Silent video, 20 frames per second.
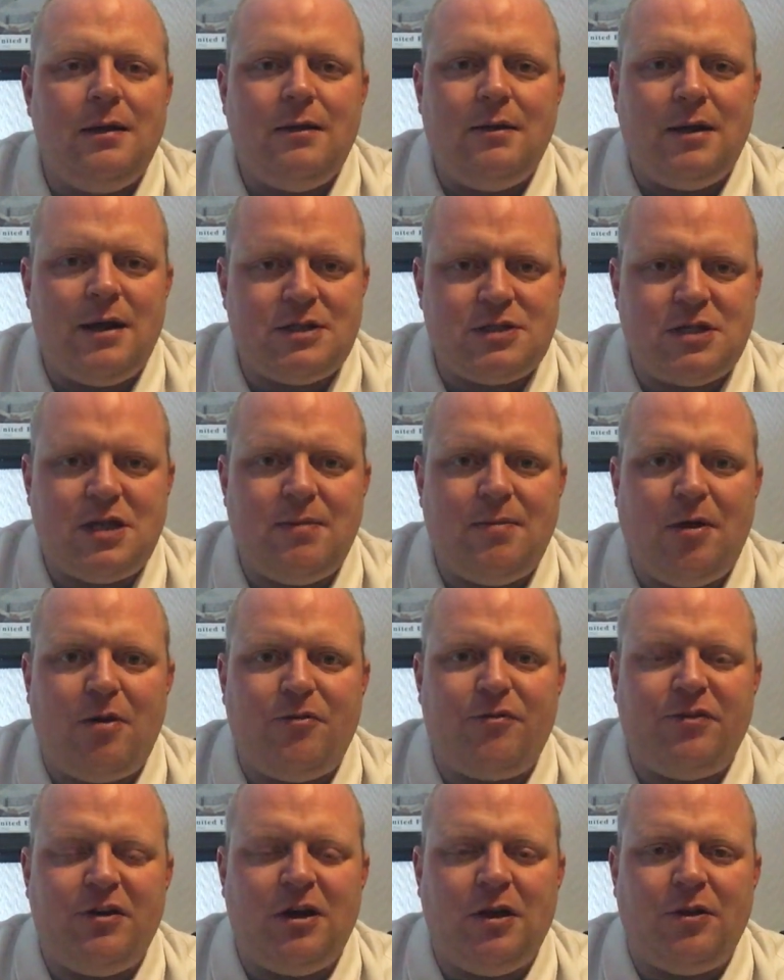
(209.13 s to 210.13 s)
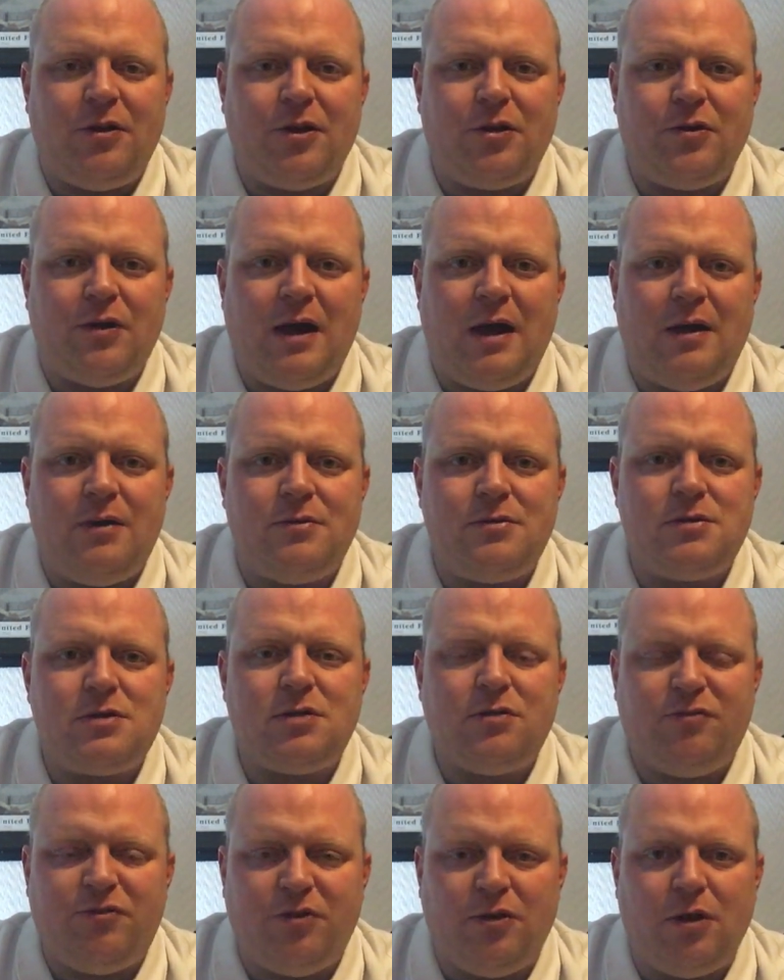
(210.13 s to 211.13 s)
"Let's keep our feet on the ground.
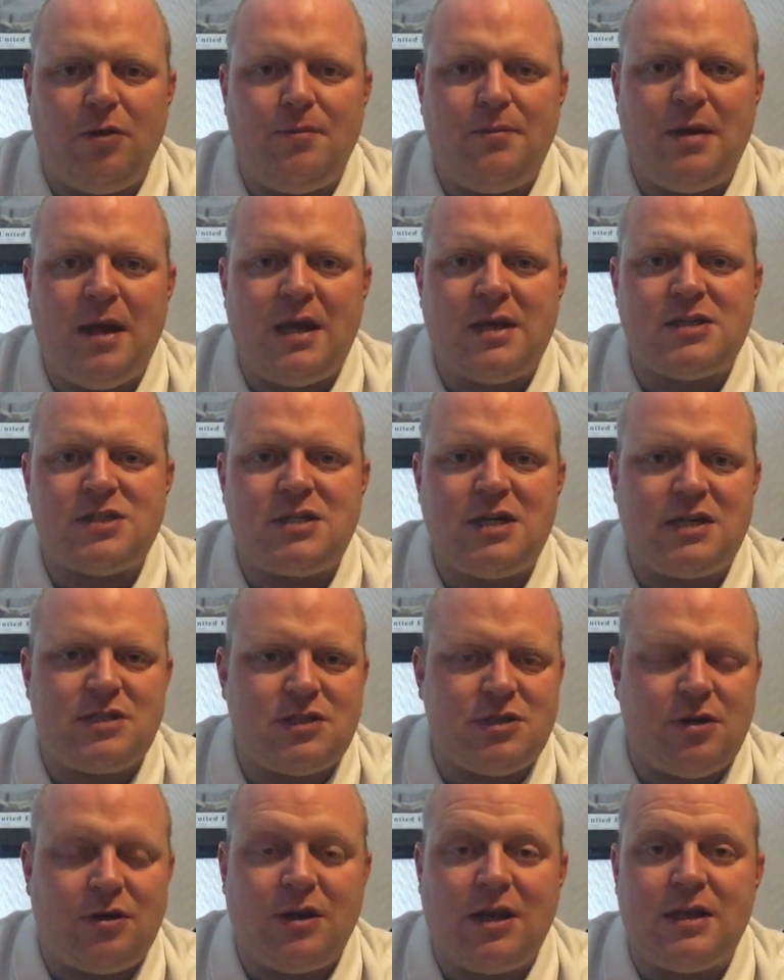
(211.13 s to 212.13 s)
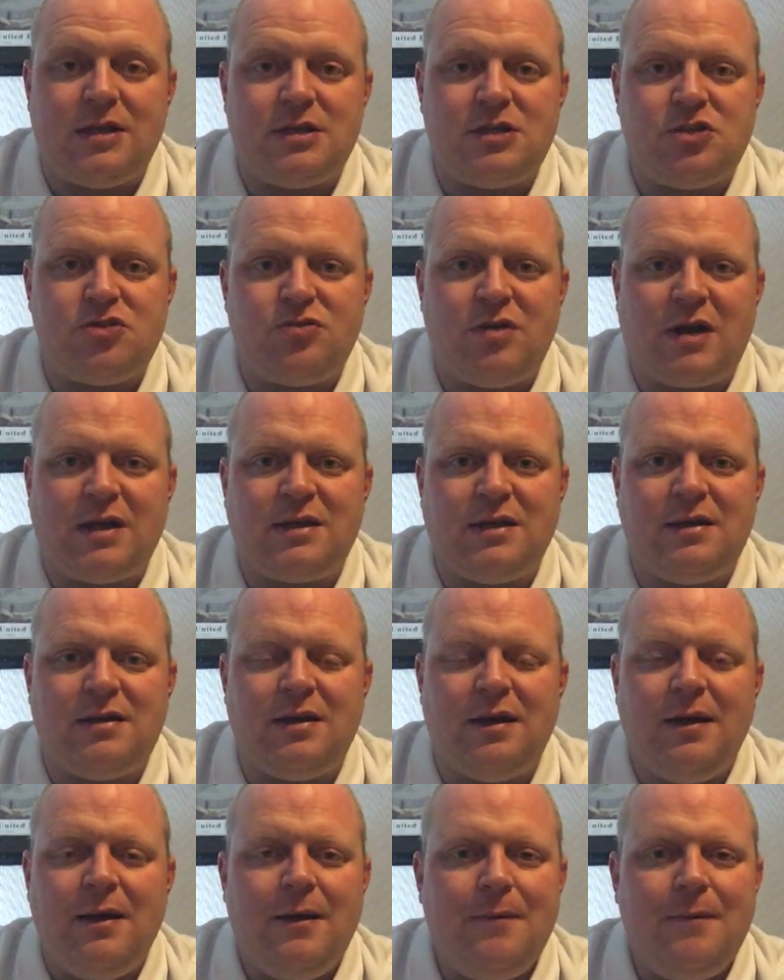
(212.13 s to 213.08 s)
Fulham next. Let's not get distracted."